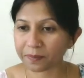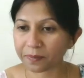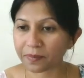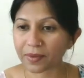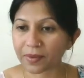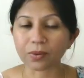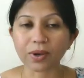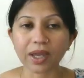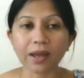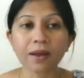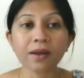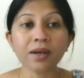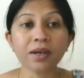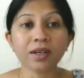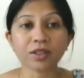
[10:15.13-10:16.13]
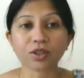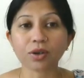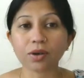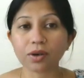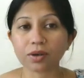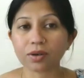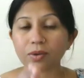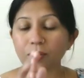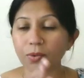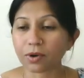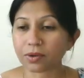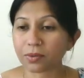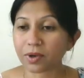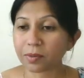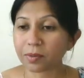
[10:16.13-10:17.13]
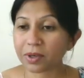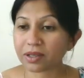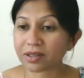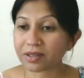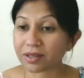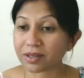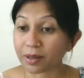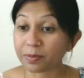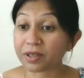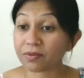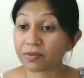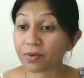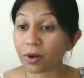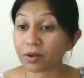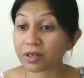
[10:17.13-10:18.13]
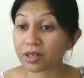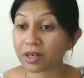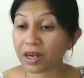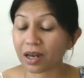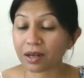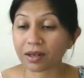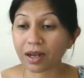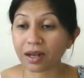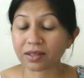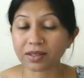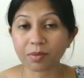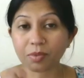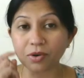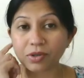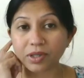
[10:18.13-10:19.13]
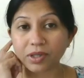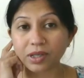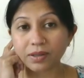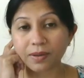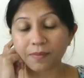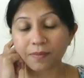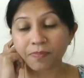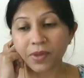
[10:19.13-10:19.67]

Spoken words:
Okay, so what will be the steps involved in casting process?